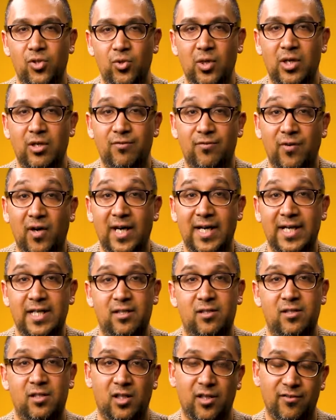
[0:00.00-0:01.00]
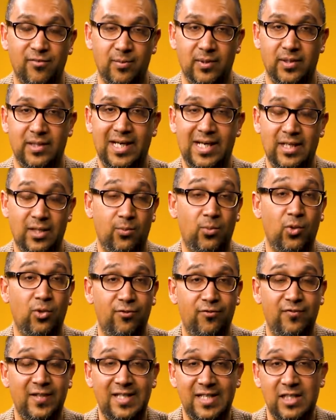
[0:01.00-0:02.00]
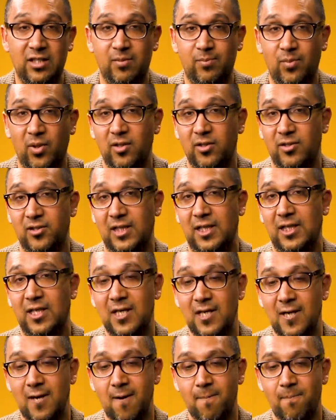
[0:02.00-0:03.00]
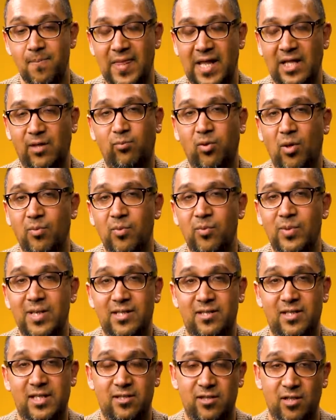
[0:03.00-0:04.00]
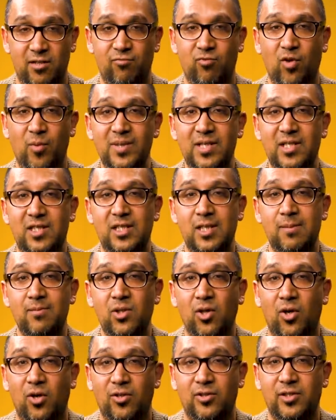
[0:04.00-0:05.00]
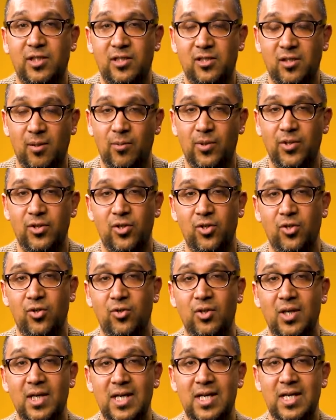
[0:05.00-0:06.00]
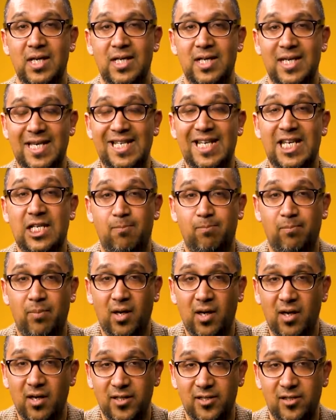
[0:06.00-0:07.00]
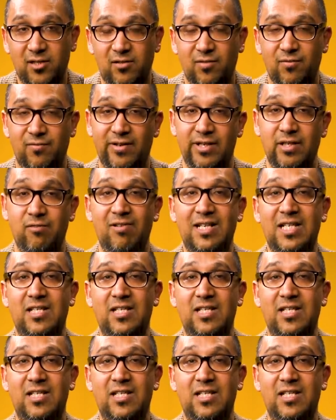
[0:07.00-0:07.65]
to advise the government, and it will feed into policy. Now, the problem is that Robin Simcox is someone who, in his past, very